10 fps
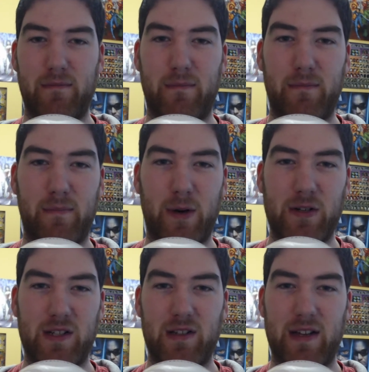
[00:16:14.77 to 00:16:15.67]

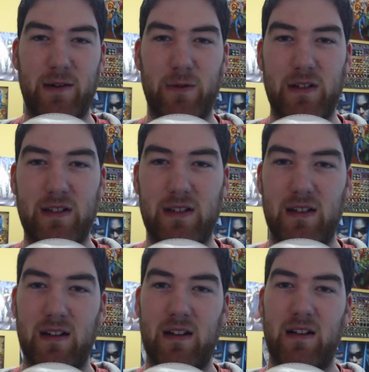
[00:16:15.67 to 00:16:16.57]
person that would
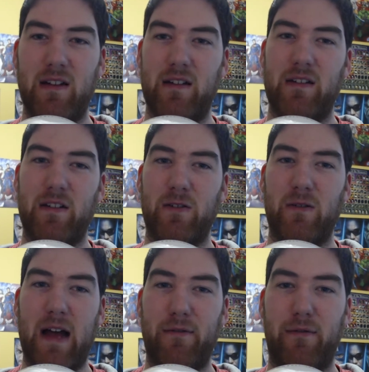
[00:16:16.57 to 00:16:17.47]

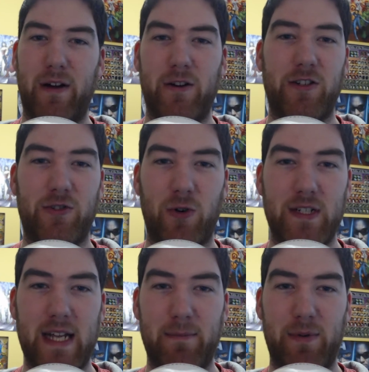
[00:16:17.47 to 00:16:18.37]
have a very short
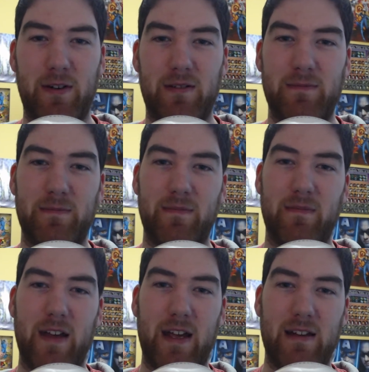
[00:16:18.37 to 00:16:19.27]
temper
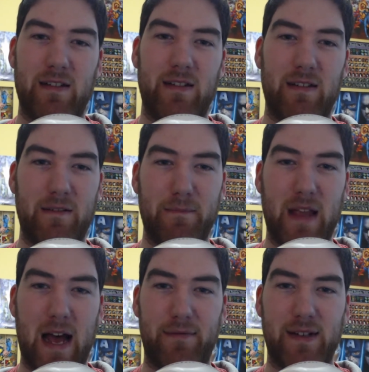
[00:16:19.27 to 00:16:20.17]
and
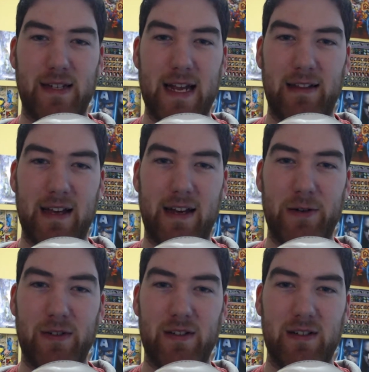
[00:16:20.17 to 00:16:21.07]
have to take that
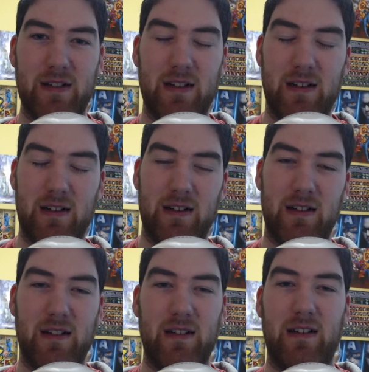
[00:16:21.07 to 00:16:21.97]
out
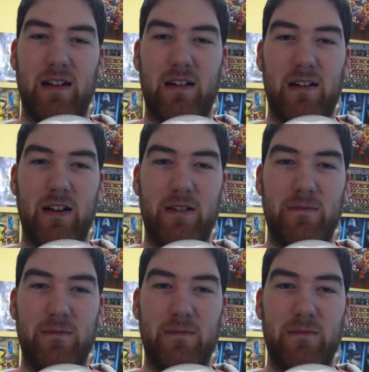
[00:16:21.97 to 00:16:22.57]
on